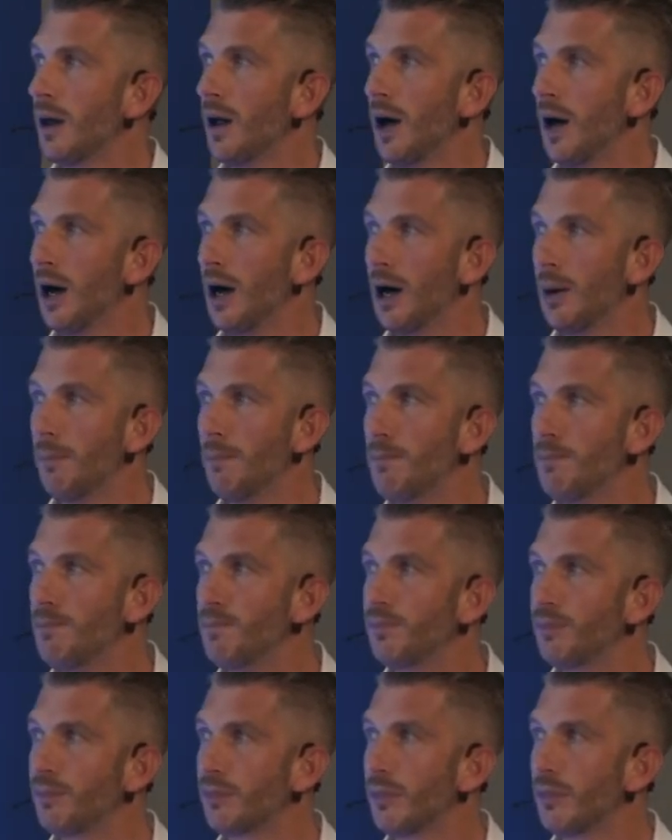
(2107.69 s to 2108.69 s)

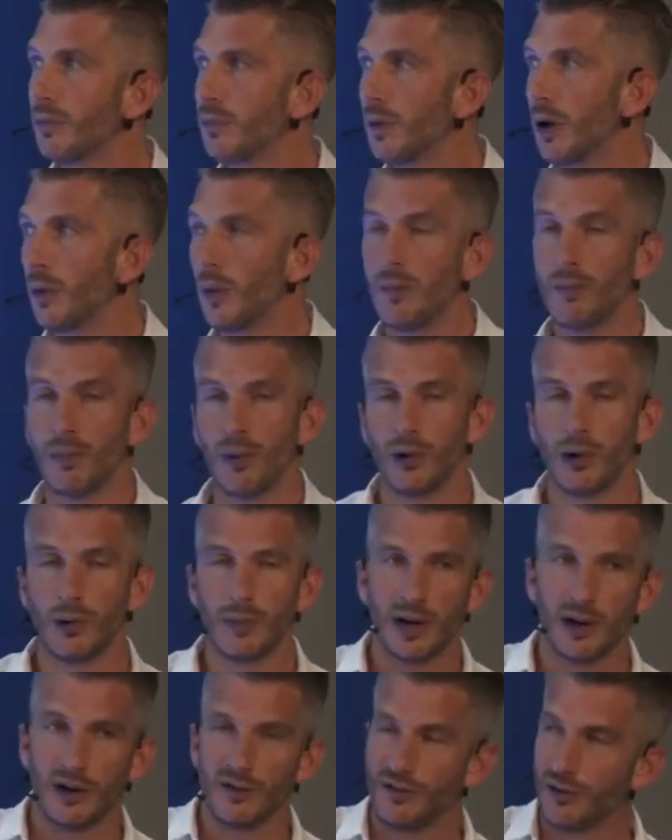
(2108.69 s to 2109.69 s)
I won't bore you
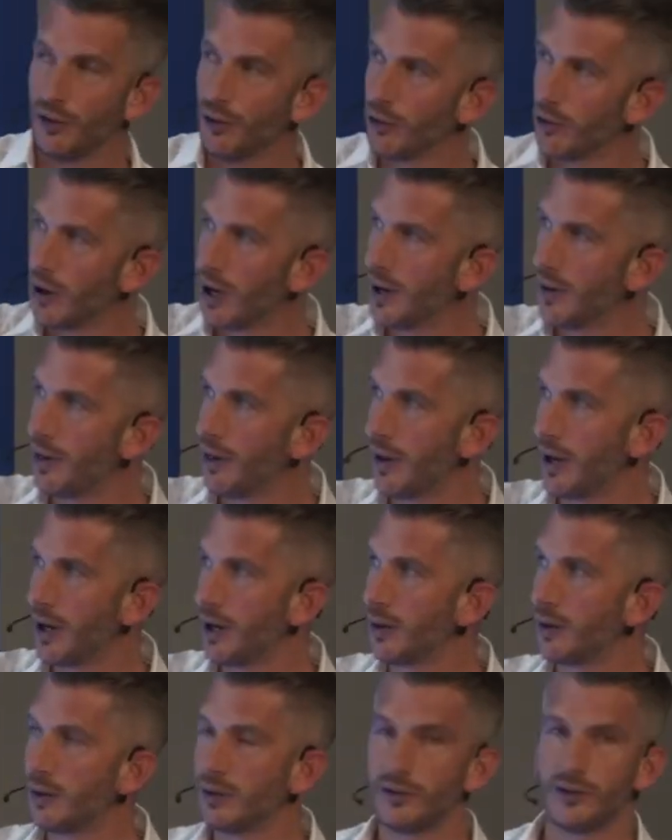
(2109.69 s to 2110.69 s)
about the fluoride
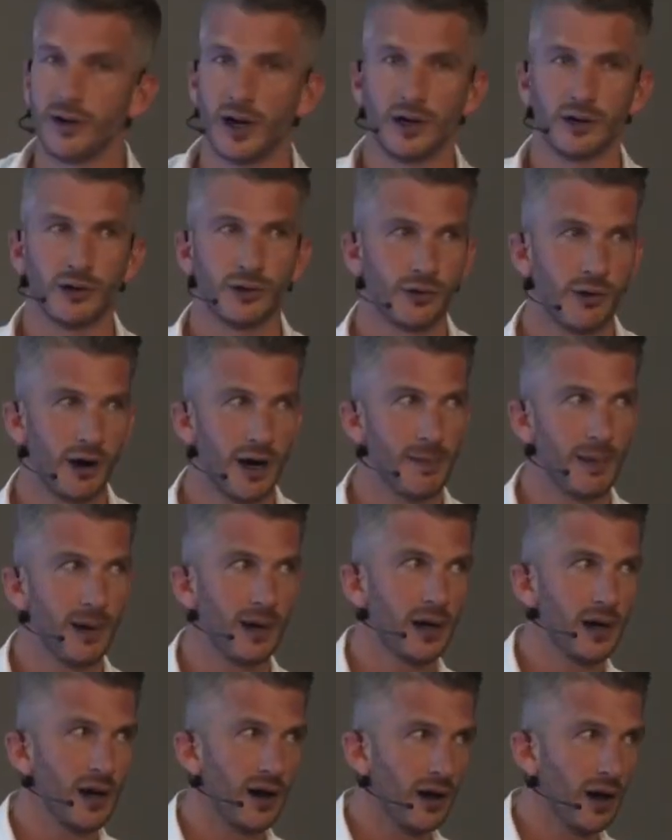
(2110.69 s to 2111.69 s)
thing, tongue
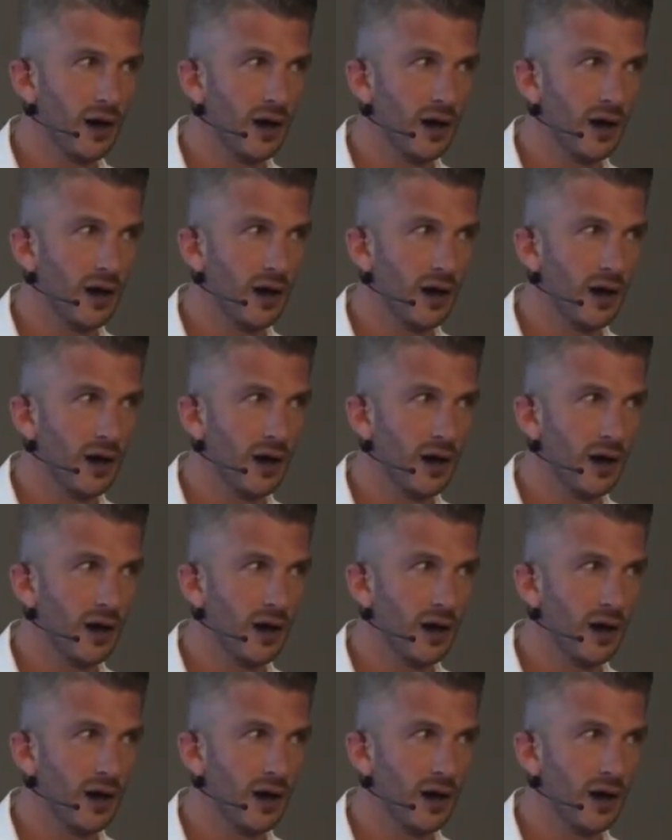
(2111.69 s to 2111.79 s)
scraping, another